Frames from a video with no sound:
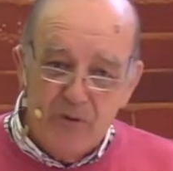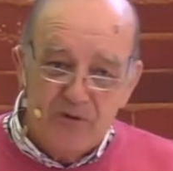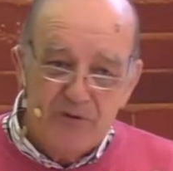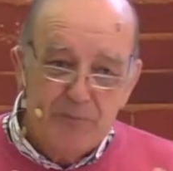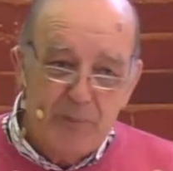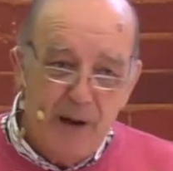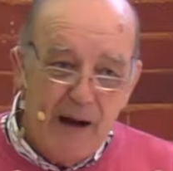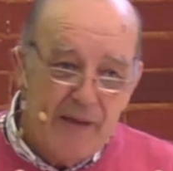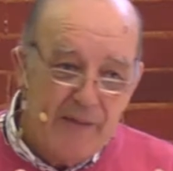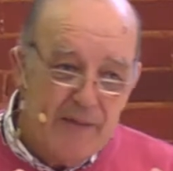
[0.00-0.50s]
was
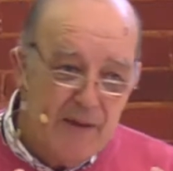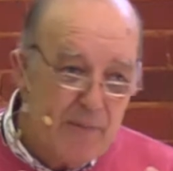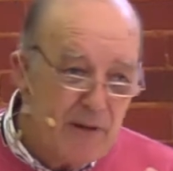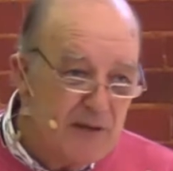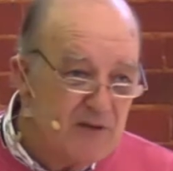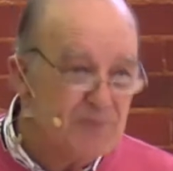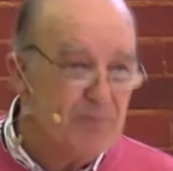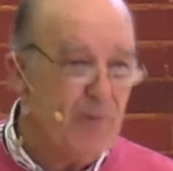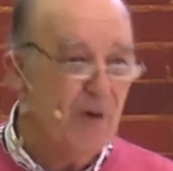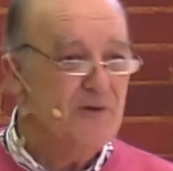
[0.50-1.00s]
by them
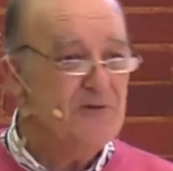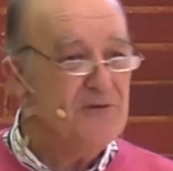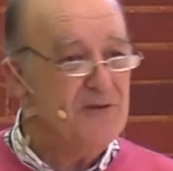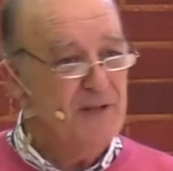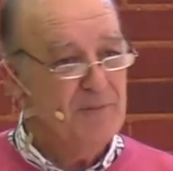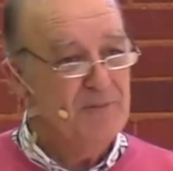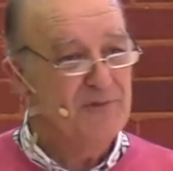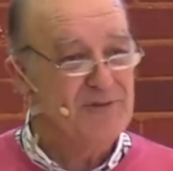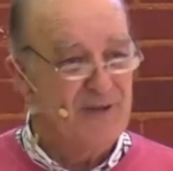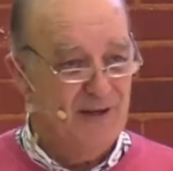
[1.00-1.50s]
exposing
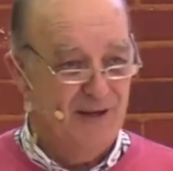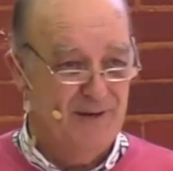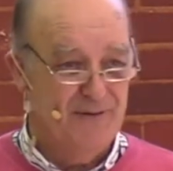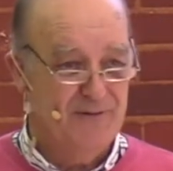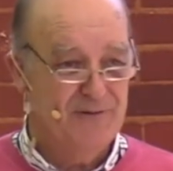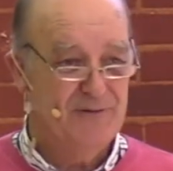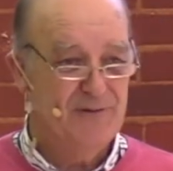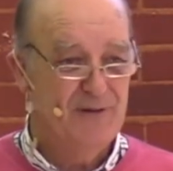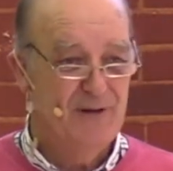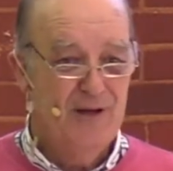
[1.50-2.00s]

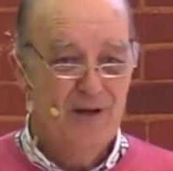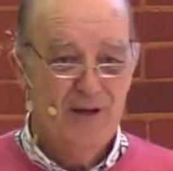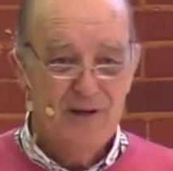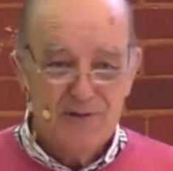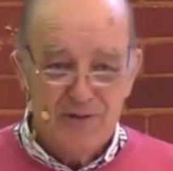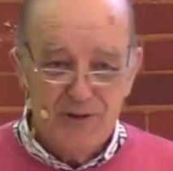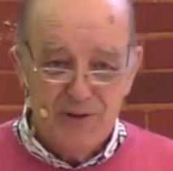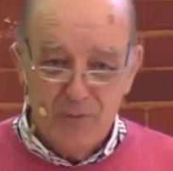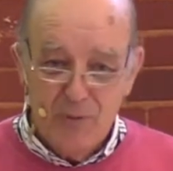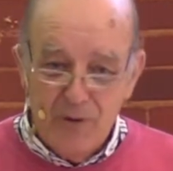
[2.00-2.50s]
themselves
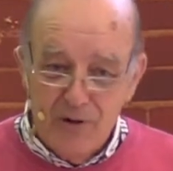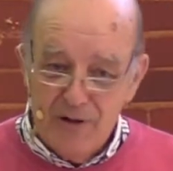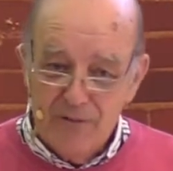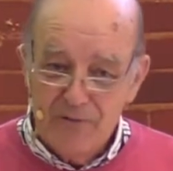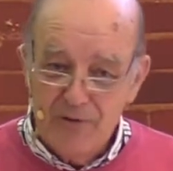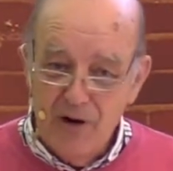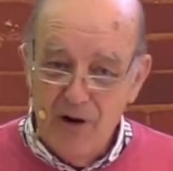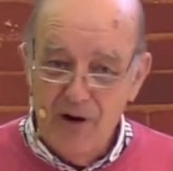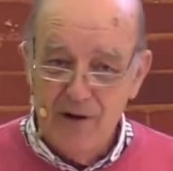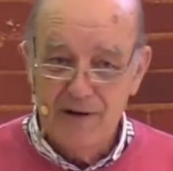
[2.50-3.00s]
to the Word
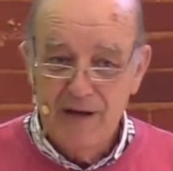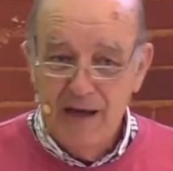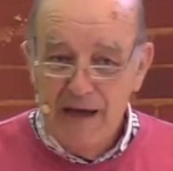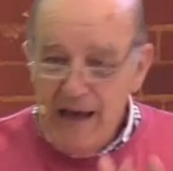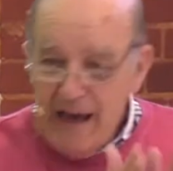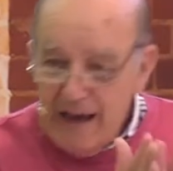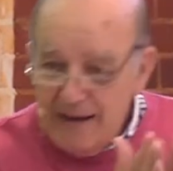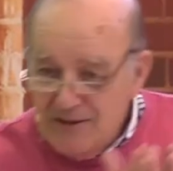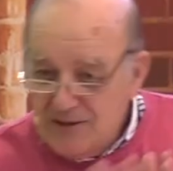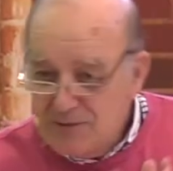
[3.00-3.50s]
of God,
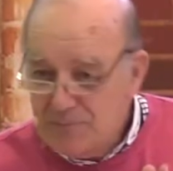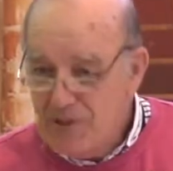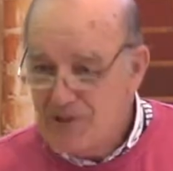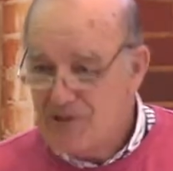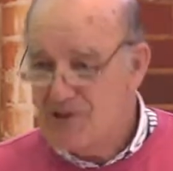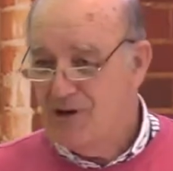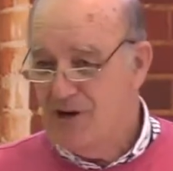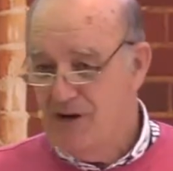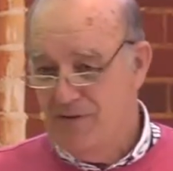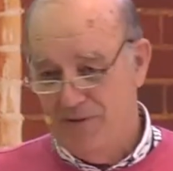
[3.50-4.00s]
and
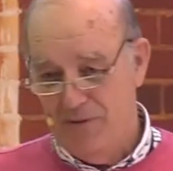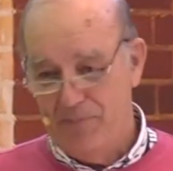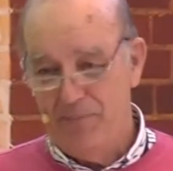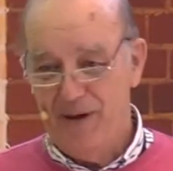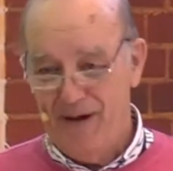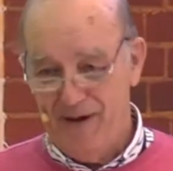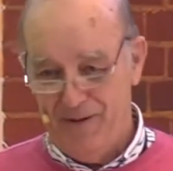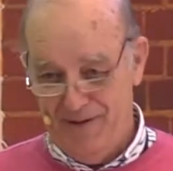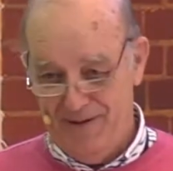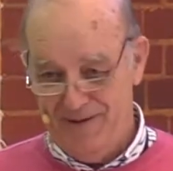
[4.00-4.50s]
especially over a
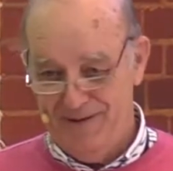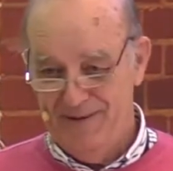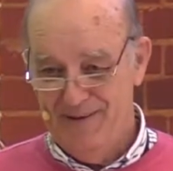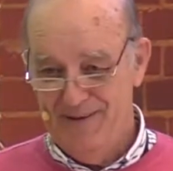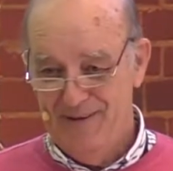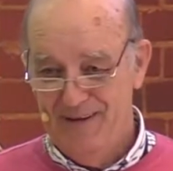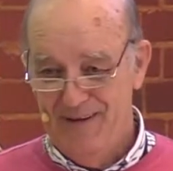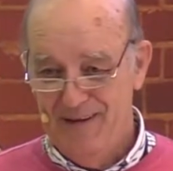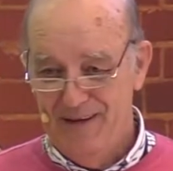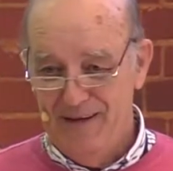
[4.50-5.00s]
period,
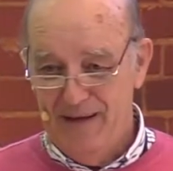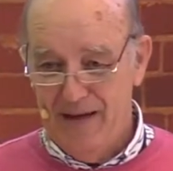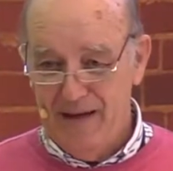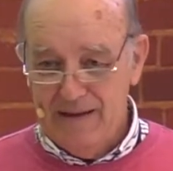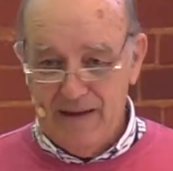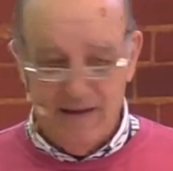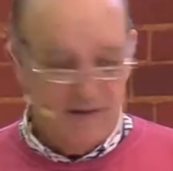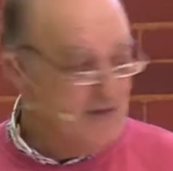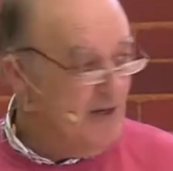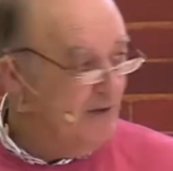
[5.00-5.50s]

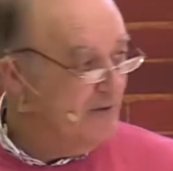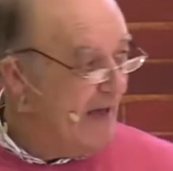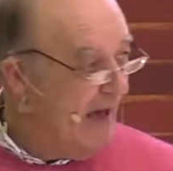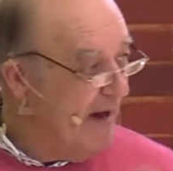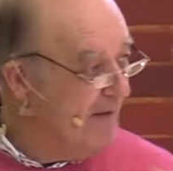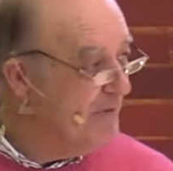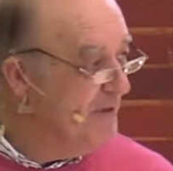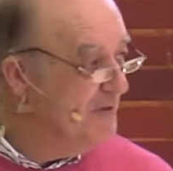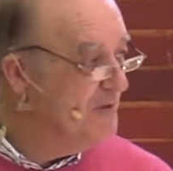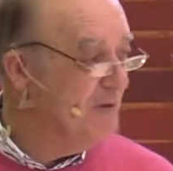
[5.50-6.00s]
it can just
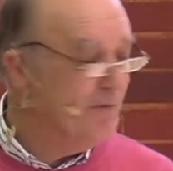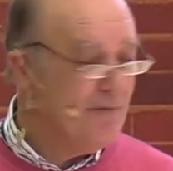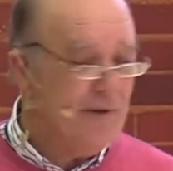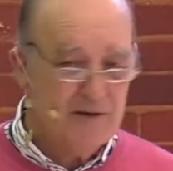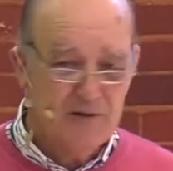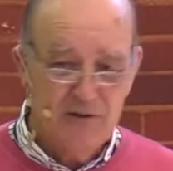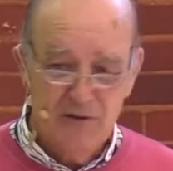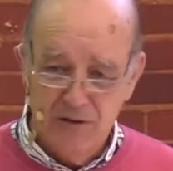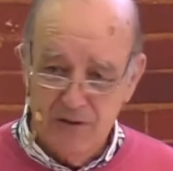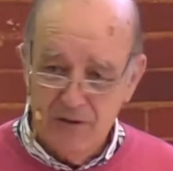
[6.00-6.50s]
have this
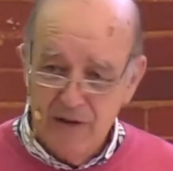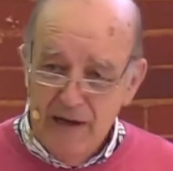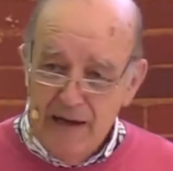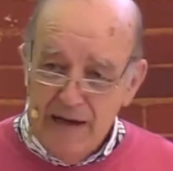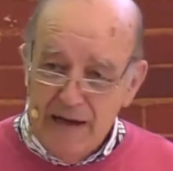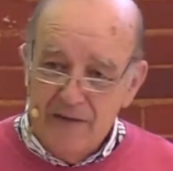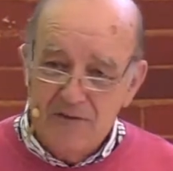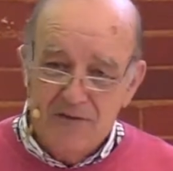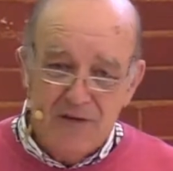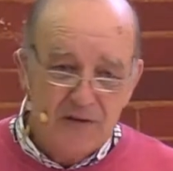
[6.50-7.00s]
effect on you.
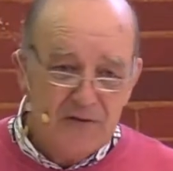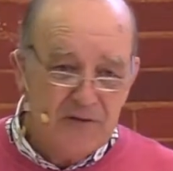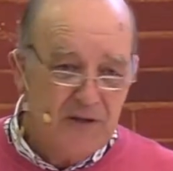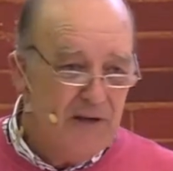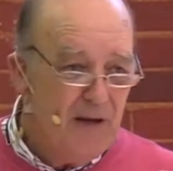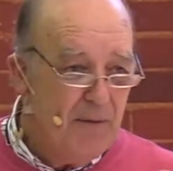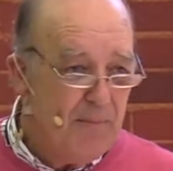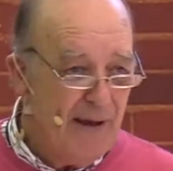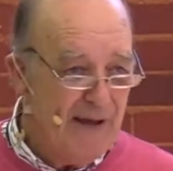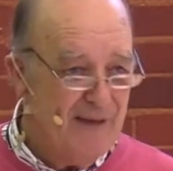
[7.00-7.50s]
It's just
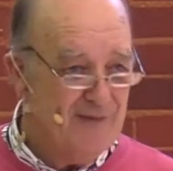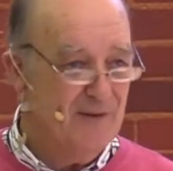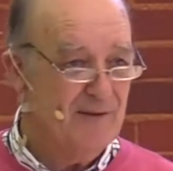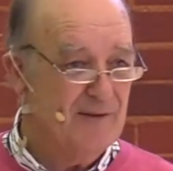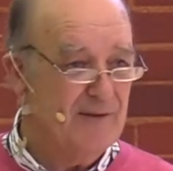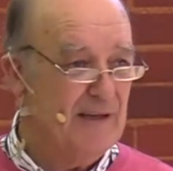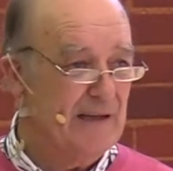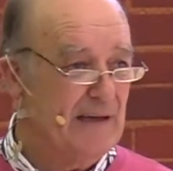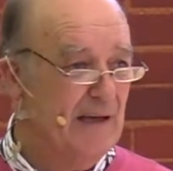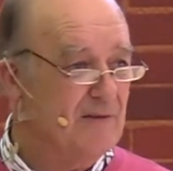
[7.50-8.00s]
an amazing
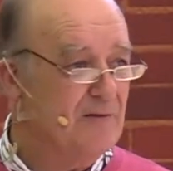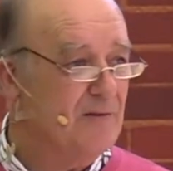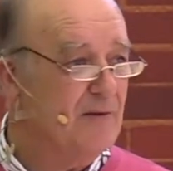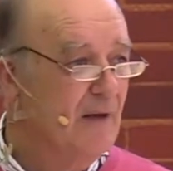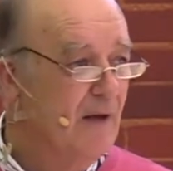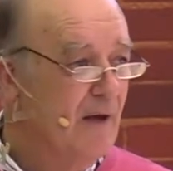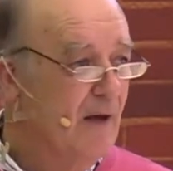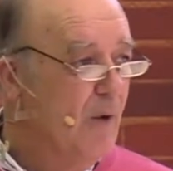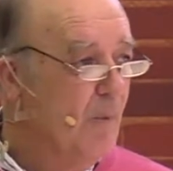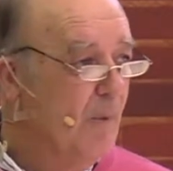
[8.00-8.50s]
thing. It's
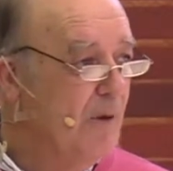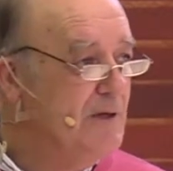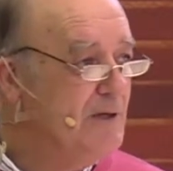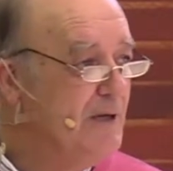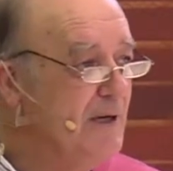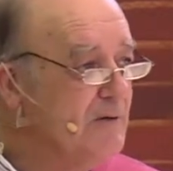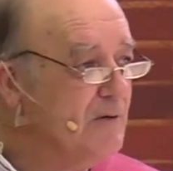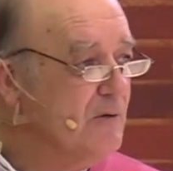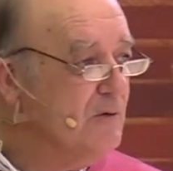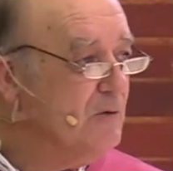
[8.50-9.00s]
when
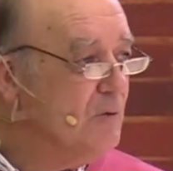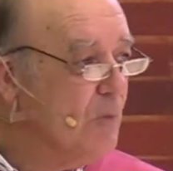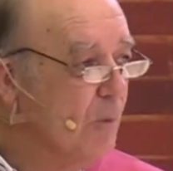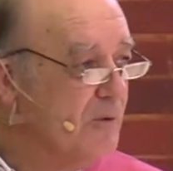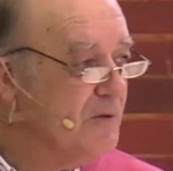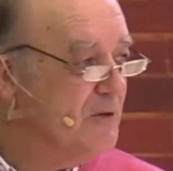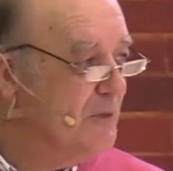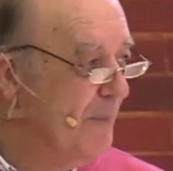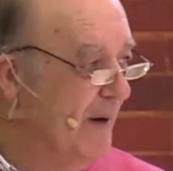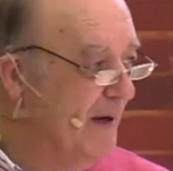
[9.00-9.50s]
Jesus
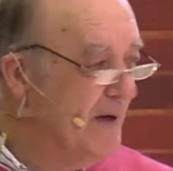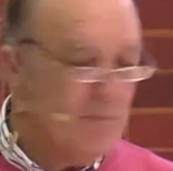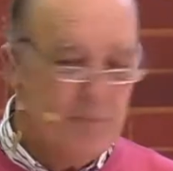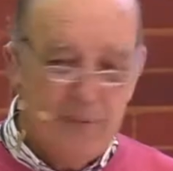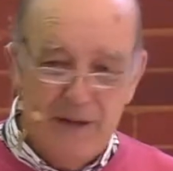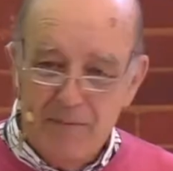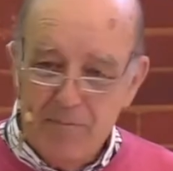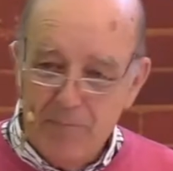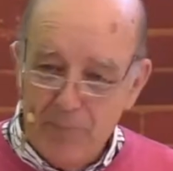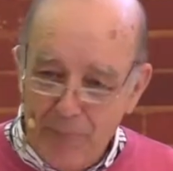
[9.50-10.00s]
talks about it
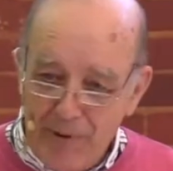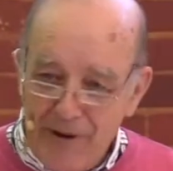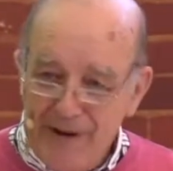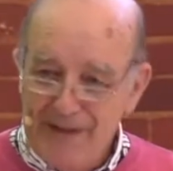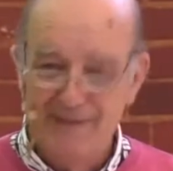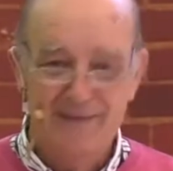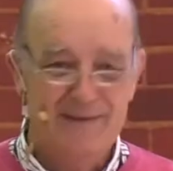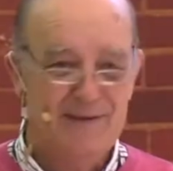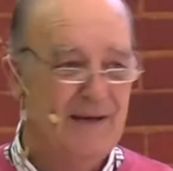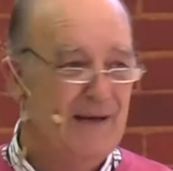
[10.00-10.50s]
being
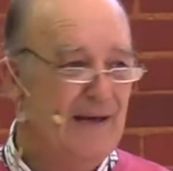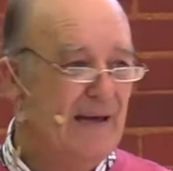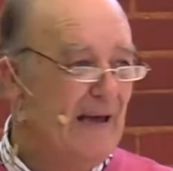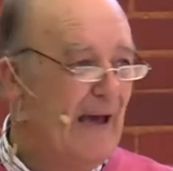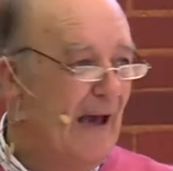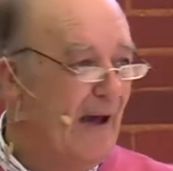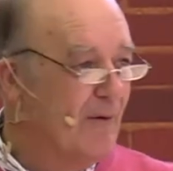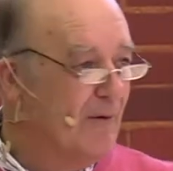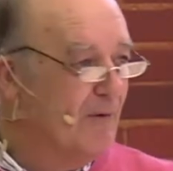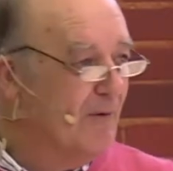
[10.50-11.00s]
bread
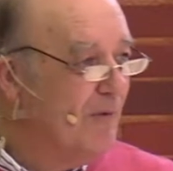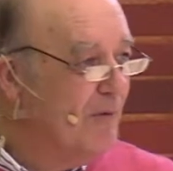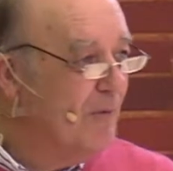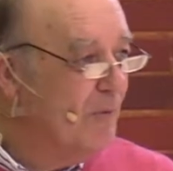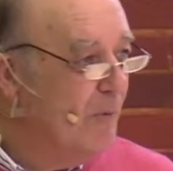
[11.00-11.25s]
and